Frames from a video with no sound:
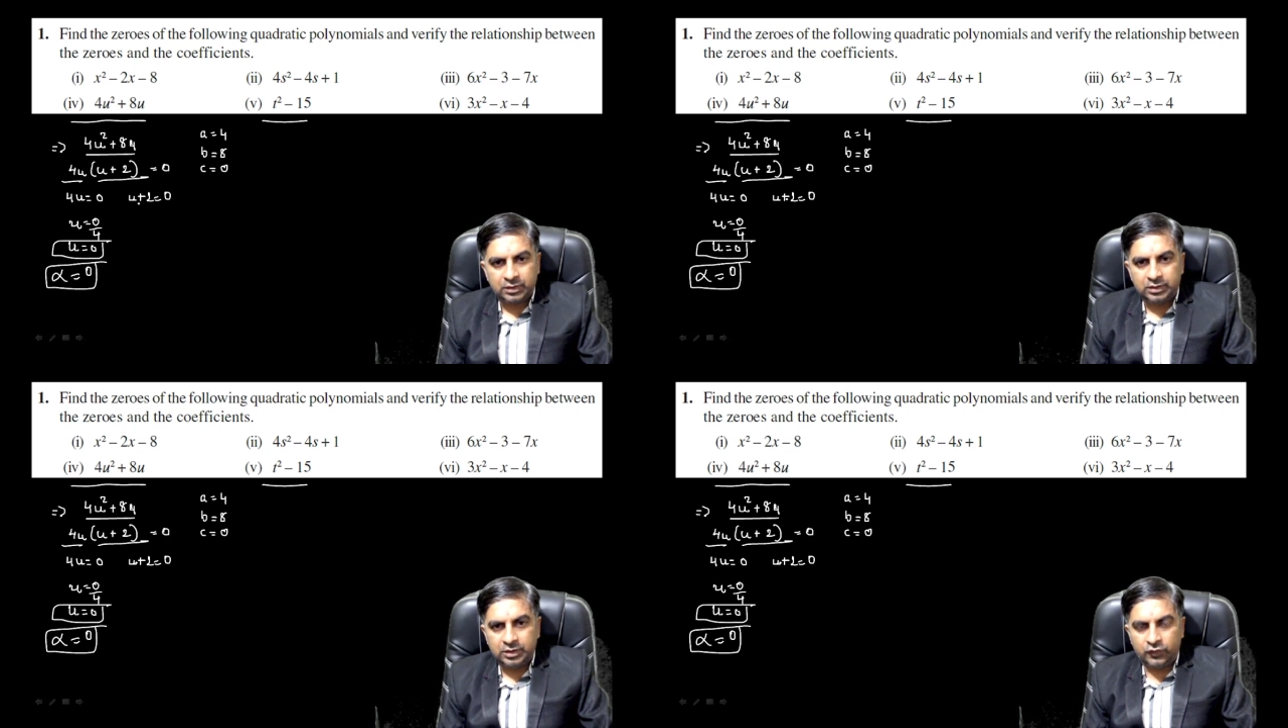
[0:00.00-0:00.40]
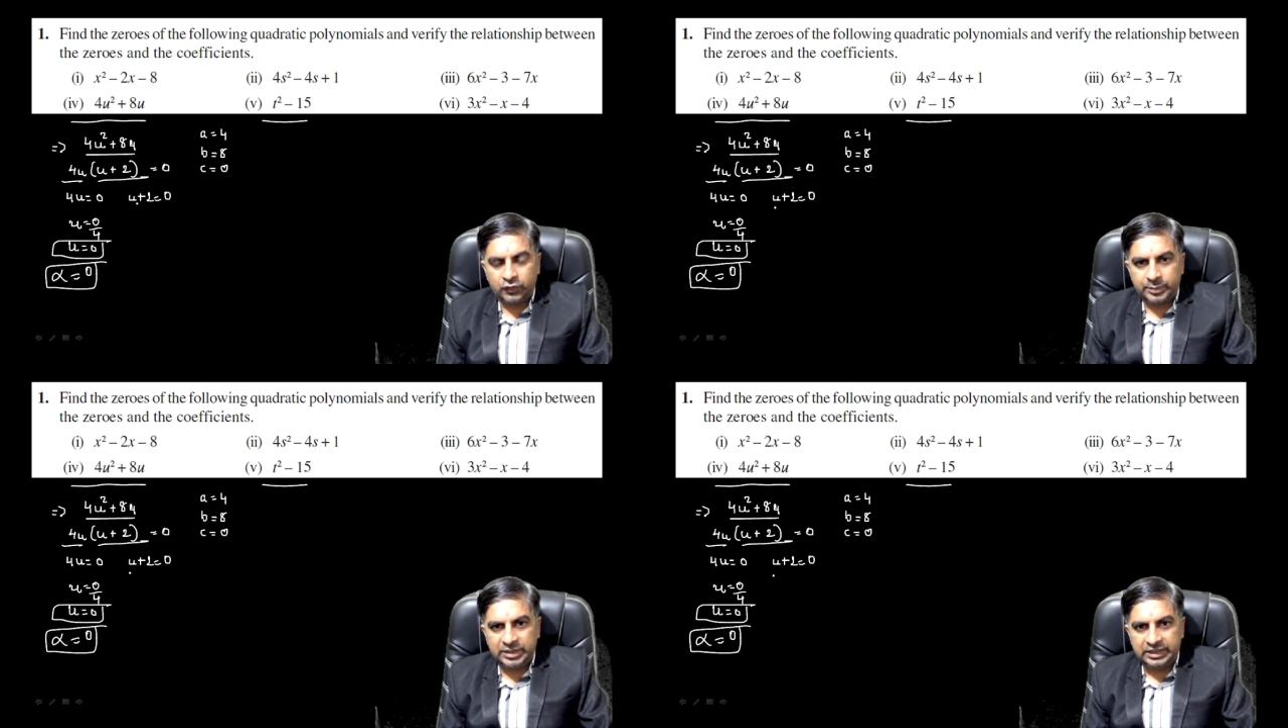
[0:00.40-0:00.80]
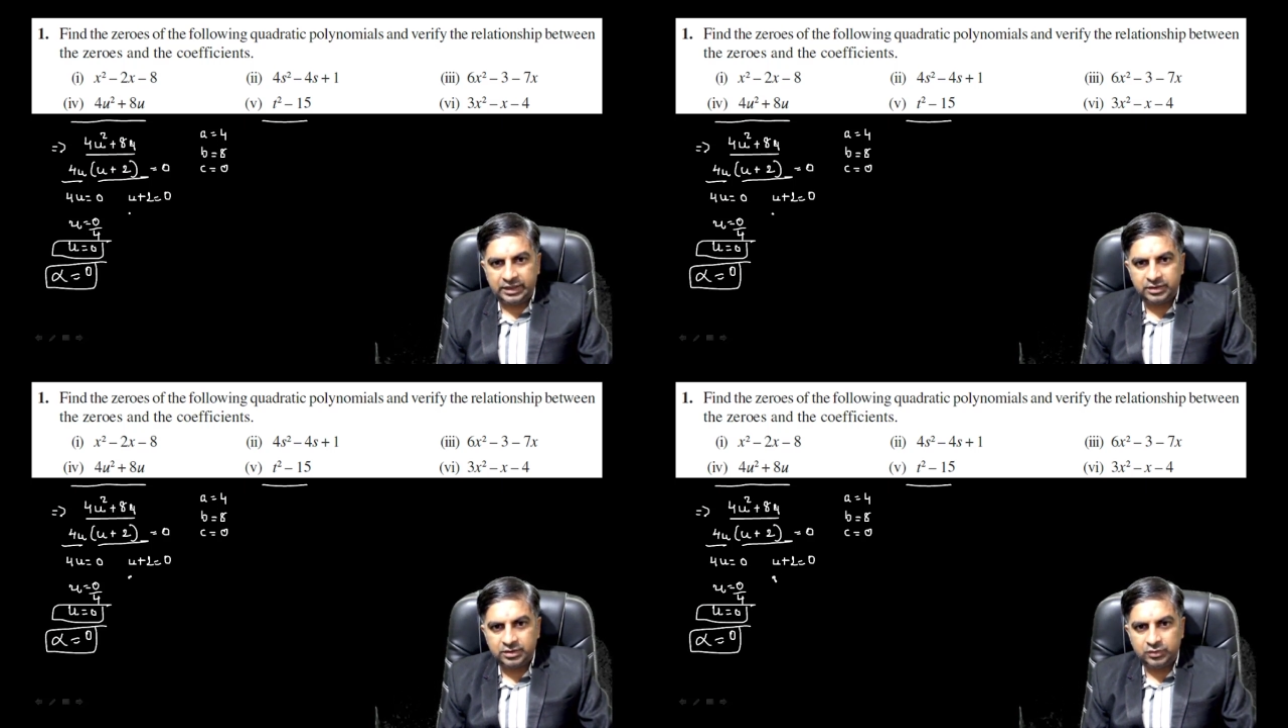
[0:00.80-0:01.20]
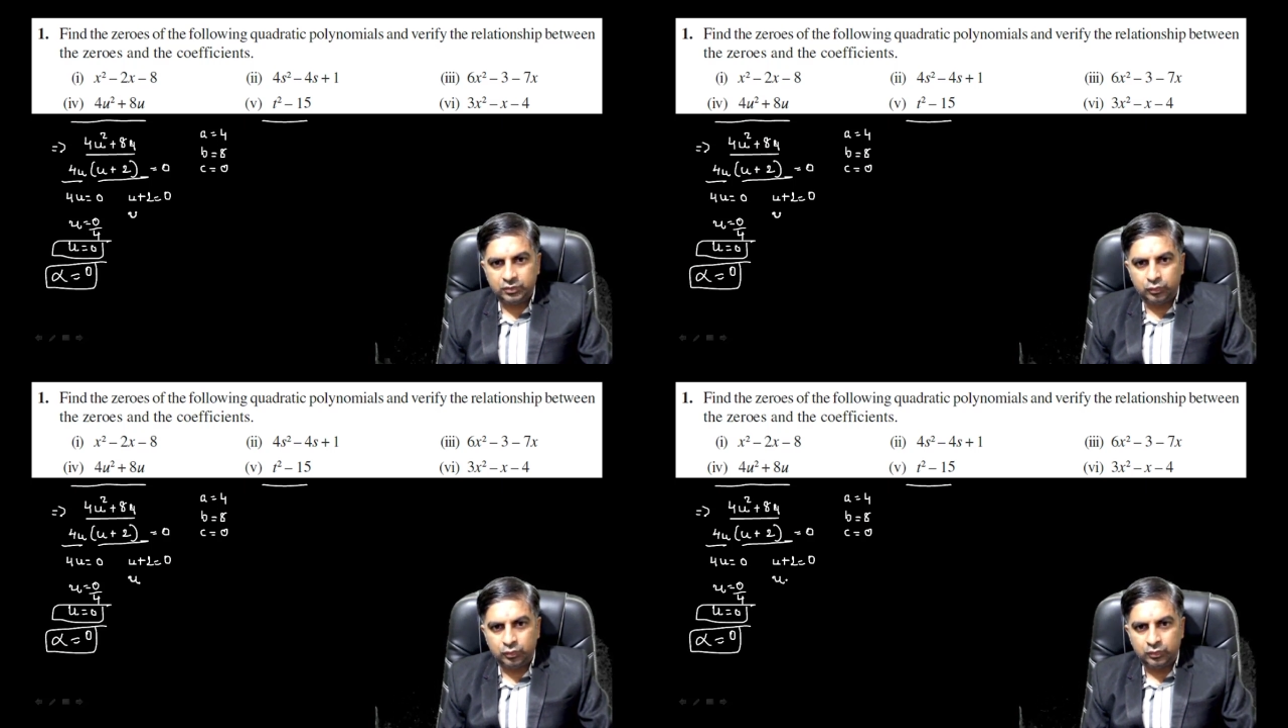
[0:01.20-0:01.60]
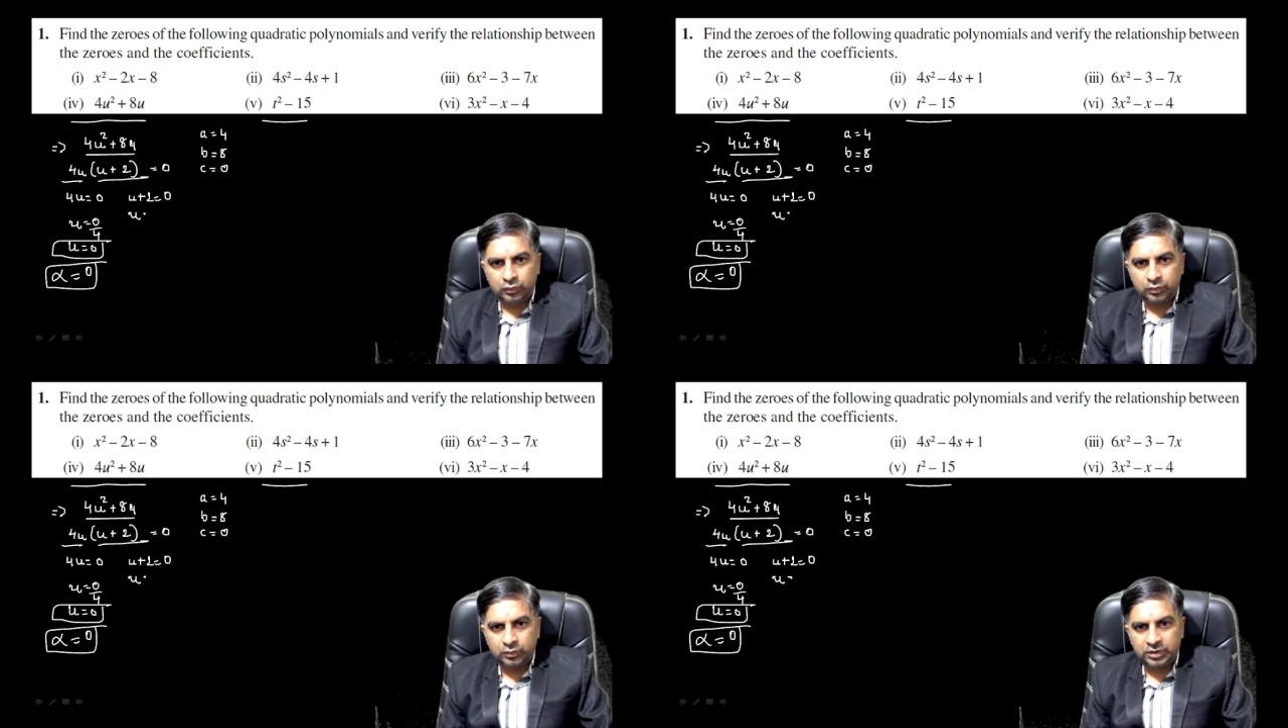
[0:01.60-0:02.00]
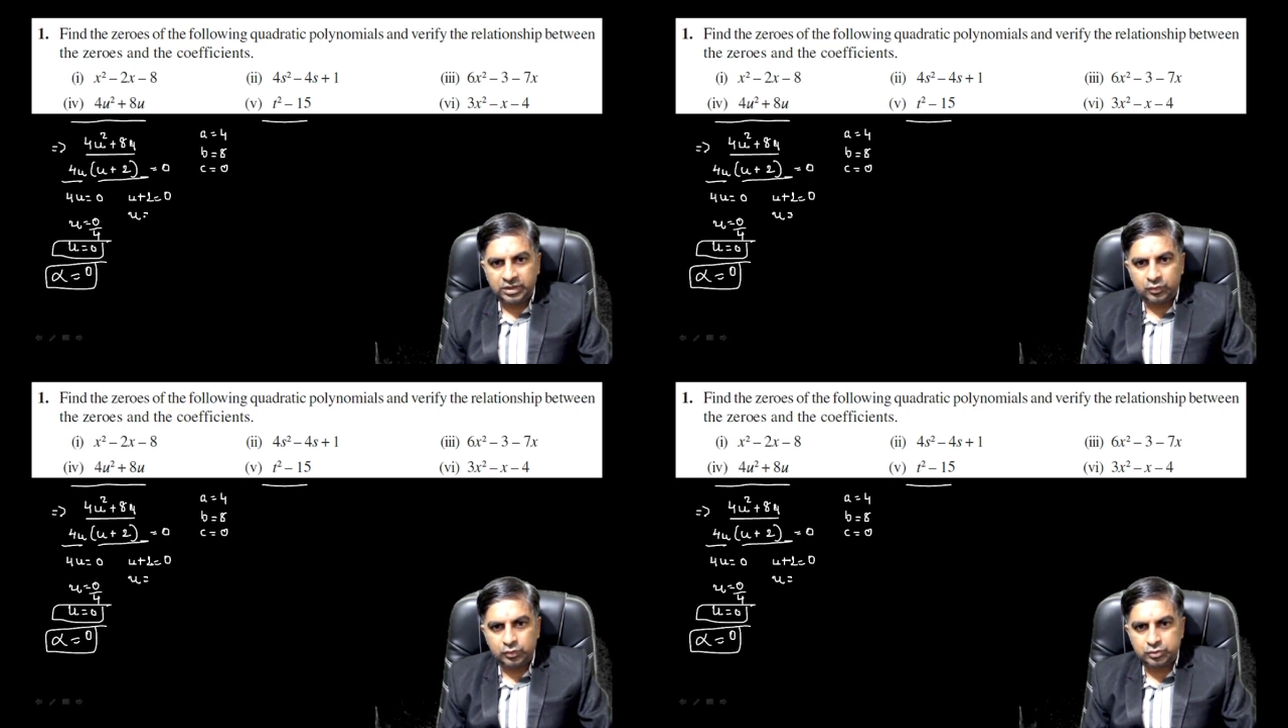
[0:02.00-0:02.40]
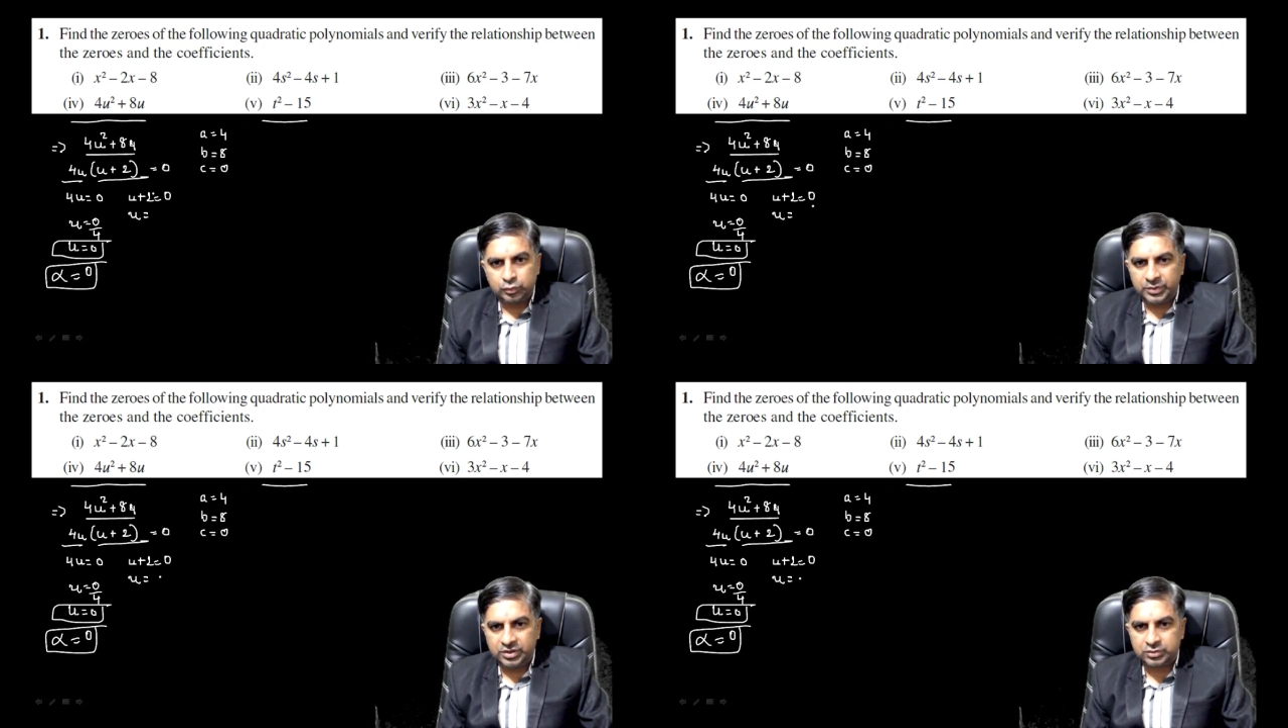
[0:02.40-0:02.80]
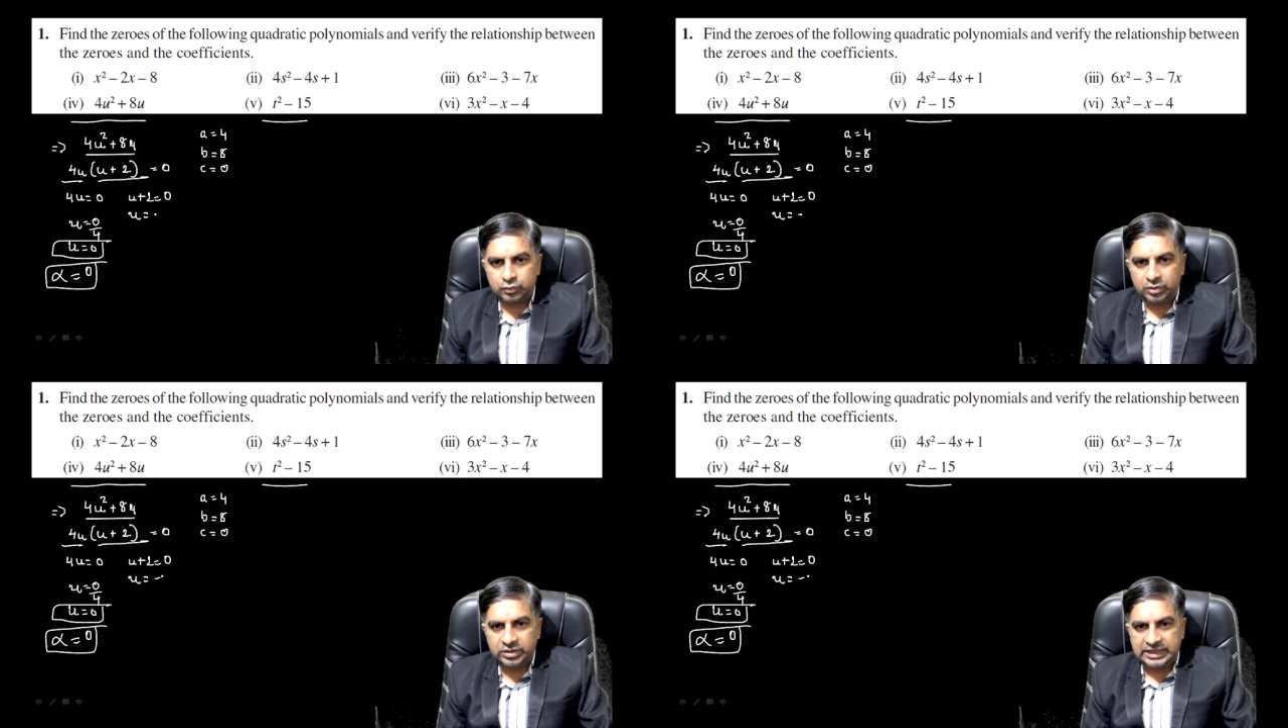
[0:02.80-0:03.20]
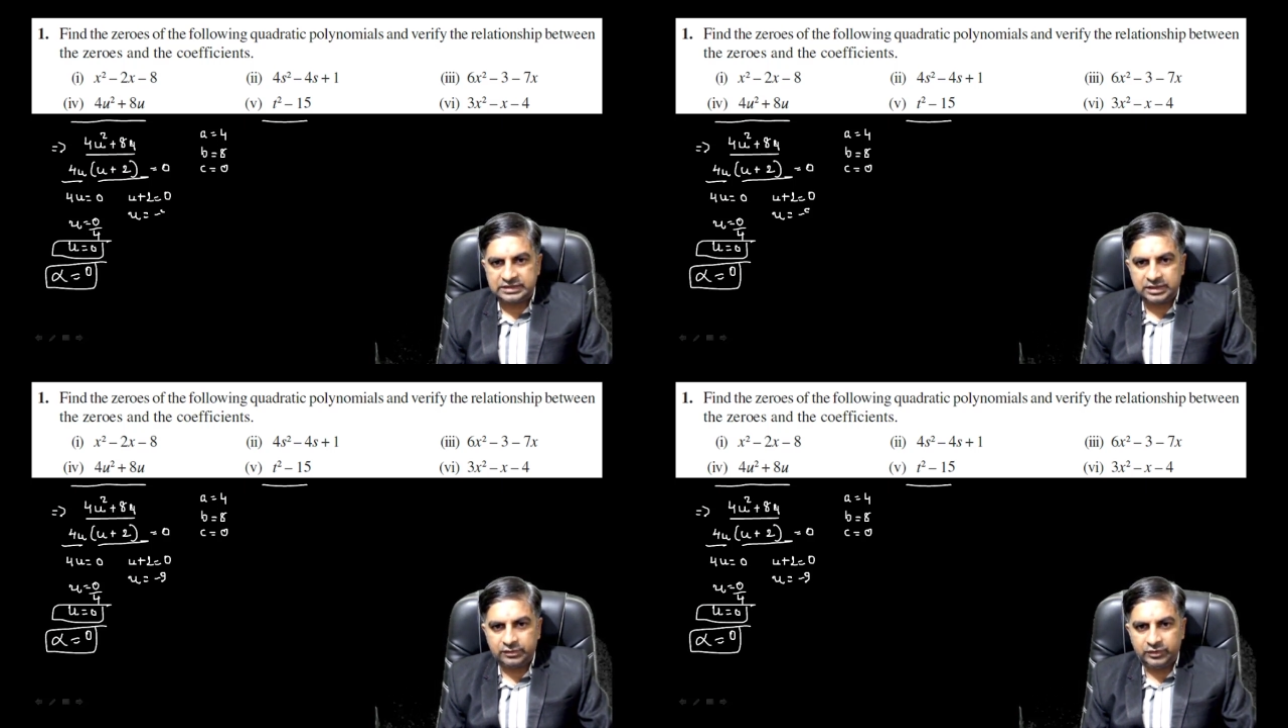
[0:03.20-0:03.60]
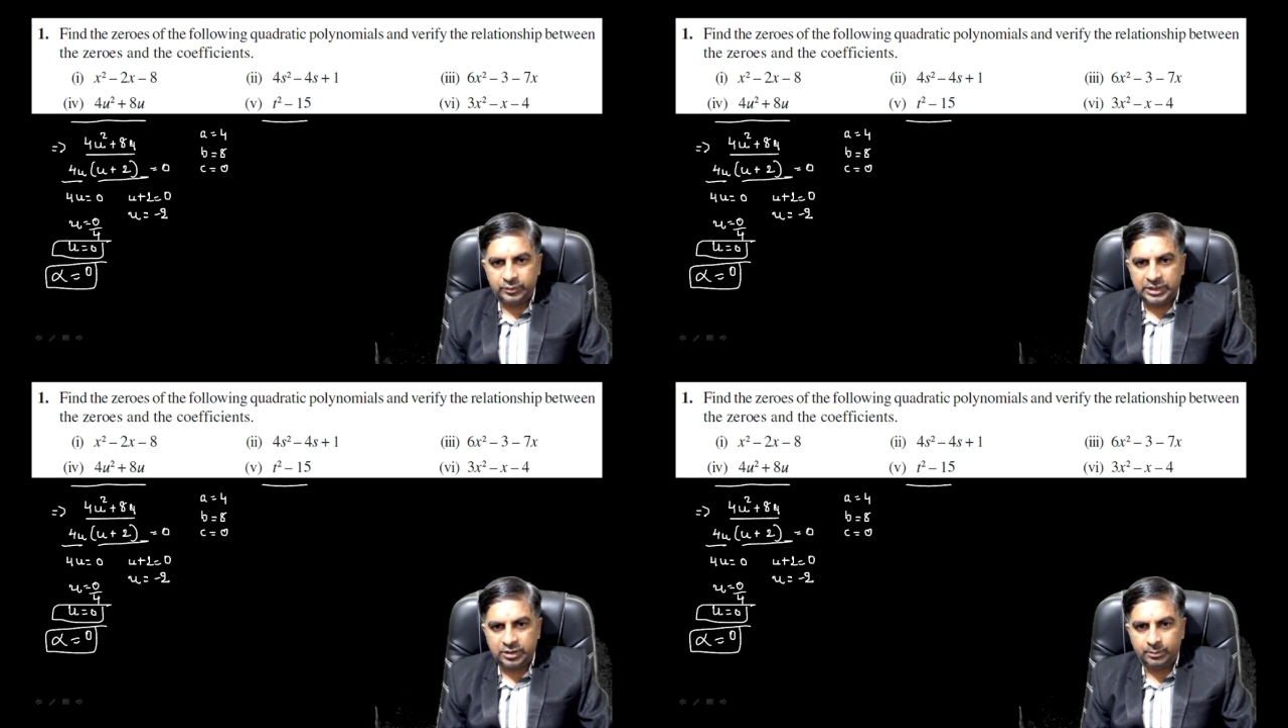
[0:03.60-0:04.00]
Now for beta, u equals to plus 2 on that side will become